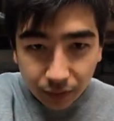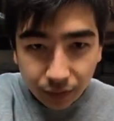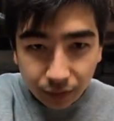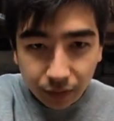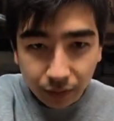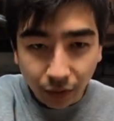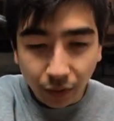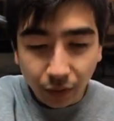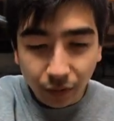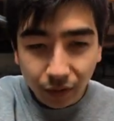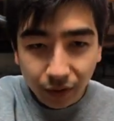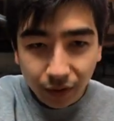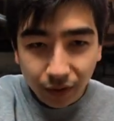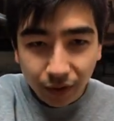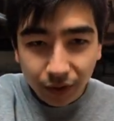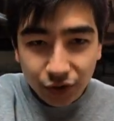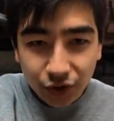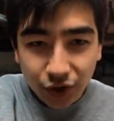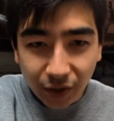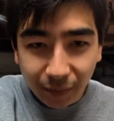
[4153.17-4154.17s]
No,
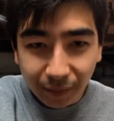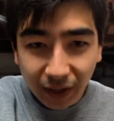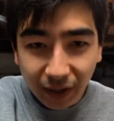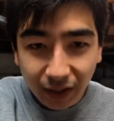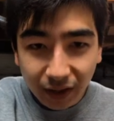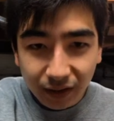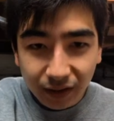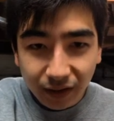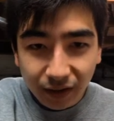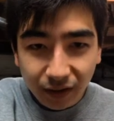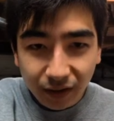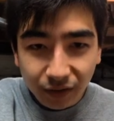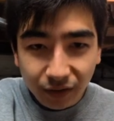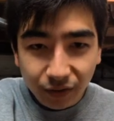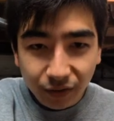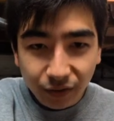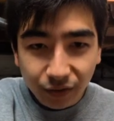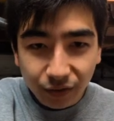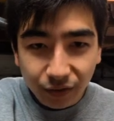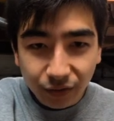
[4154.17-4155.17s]
Jimmy
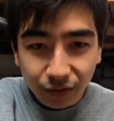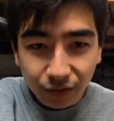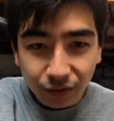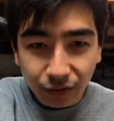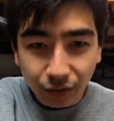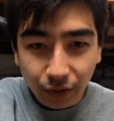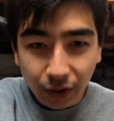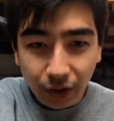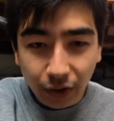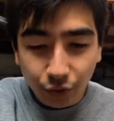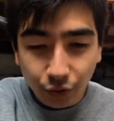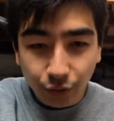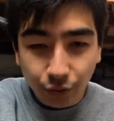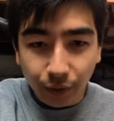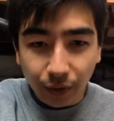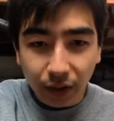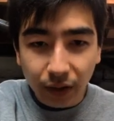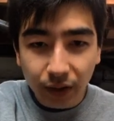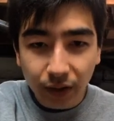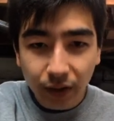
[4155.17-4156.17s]

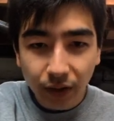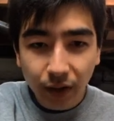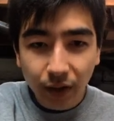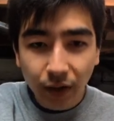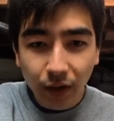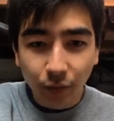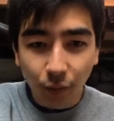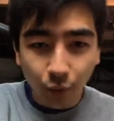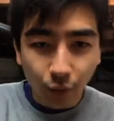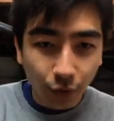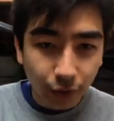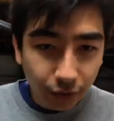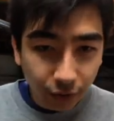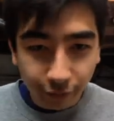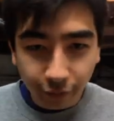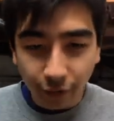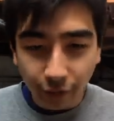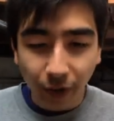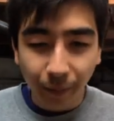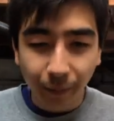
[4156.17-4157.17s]
Zuniuri, where are you
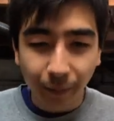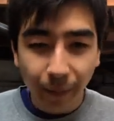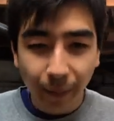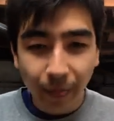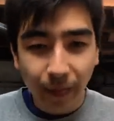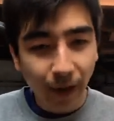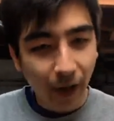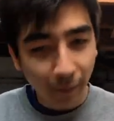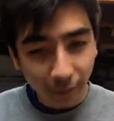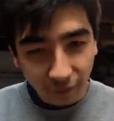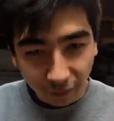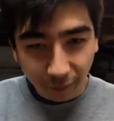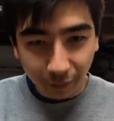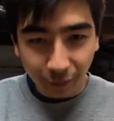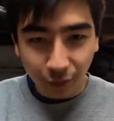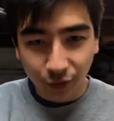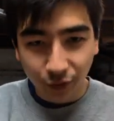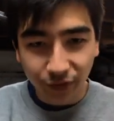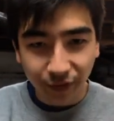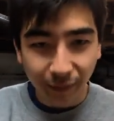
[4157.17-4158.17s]
from? I'm from
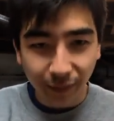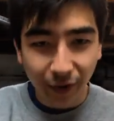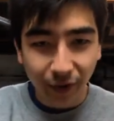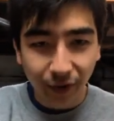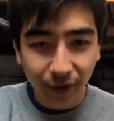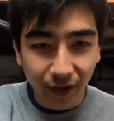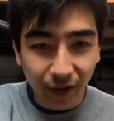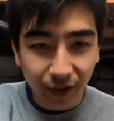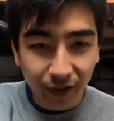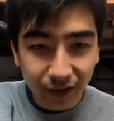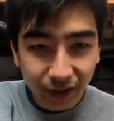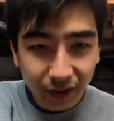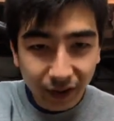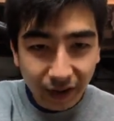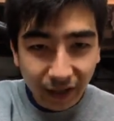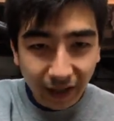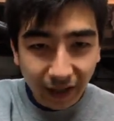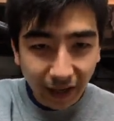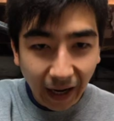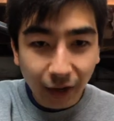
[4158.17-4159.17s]
North America.
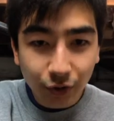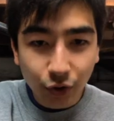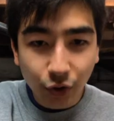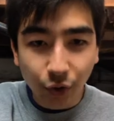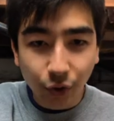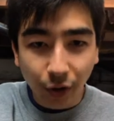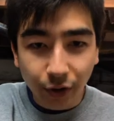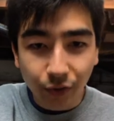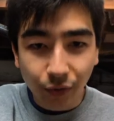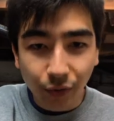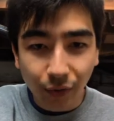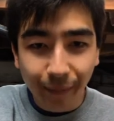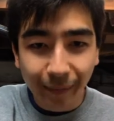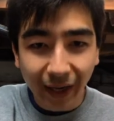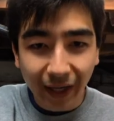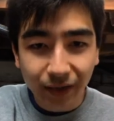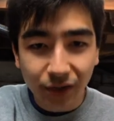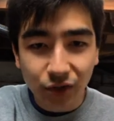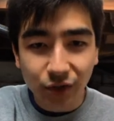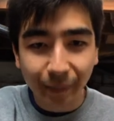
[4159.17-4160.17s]
How to? Are you going
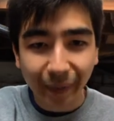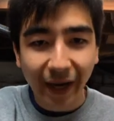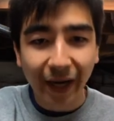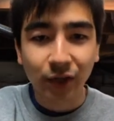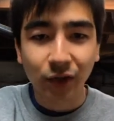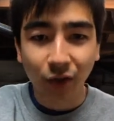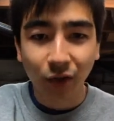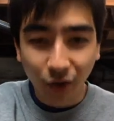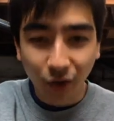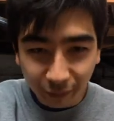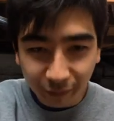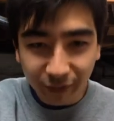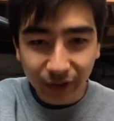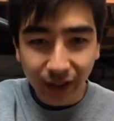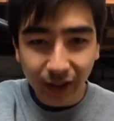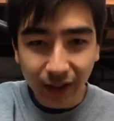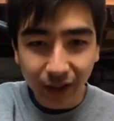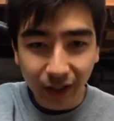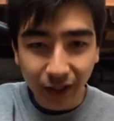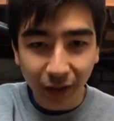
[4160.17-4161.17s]
back to Japan? Hopefully
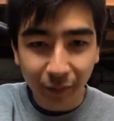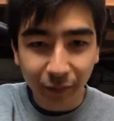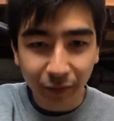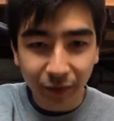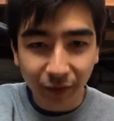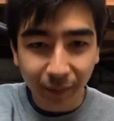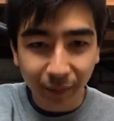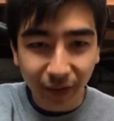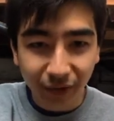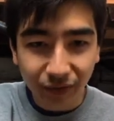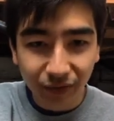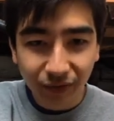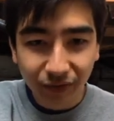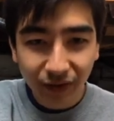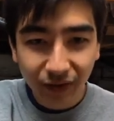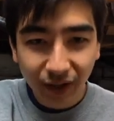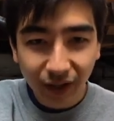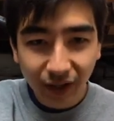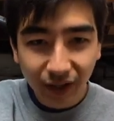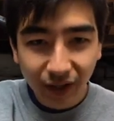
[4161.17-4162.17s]
in a couple of months.
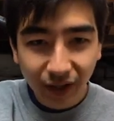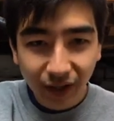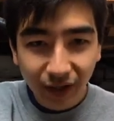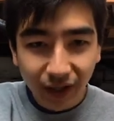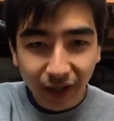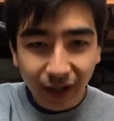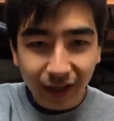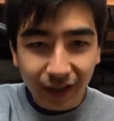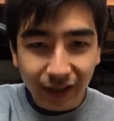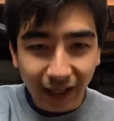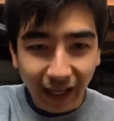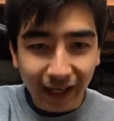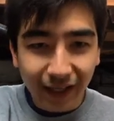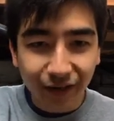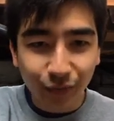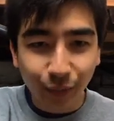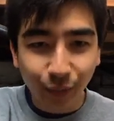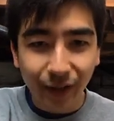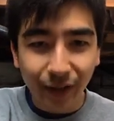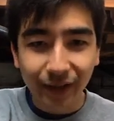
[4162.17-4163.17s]

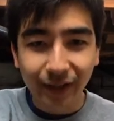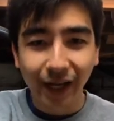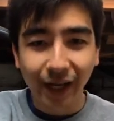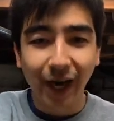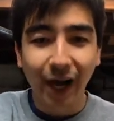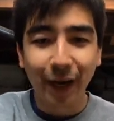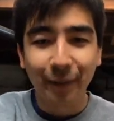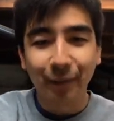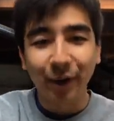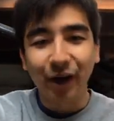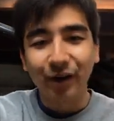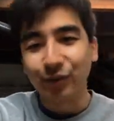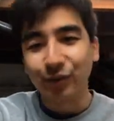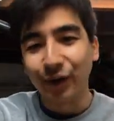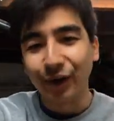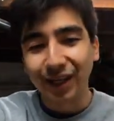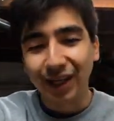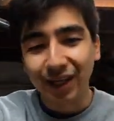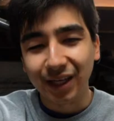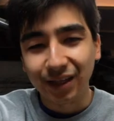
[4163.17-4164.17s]
Gladys one, the eyebrows
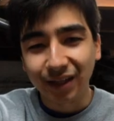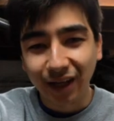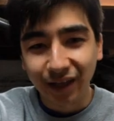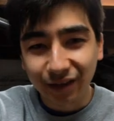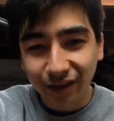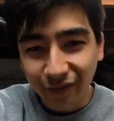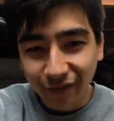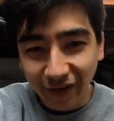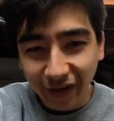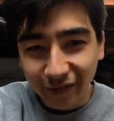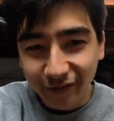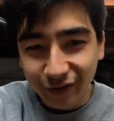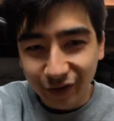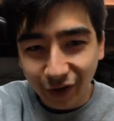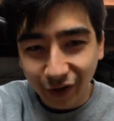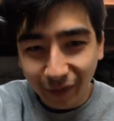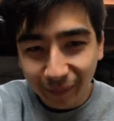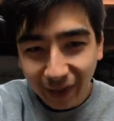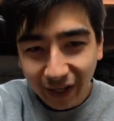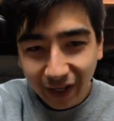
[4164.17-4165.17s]
working a 9-to-5
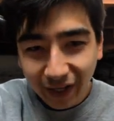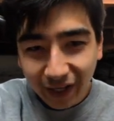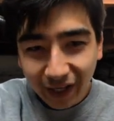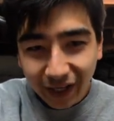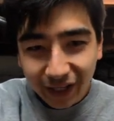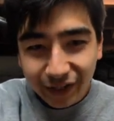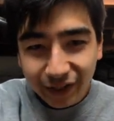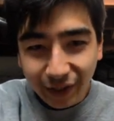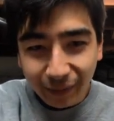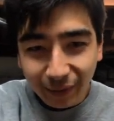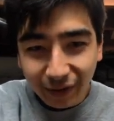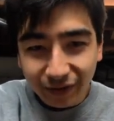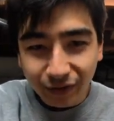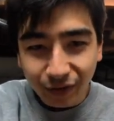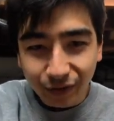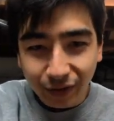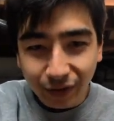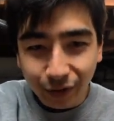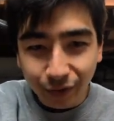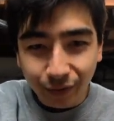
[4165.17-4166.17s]
job. Jimmy
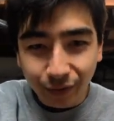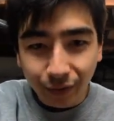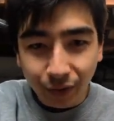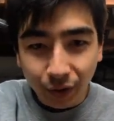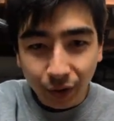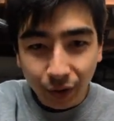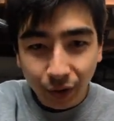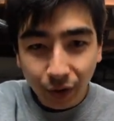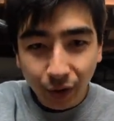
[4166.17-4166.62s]
Zuniuri,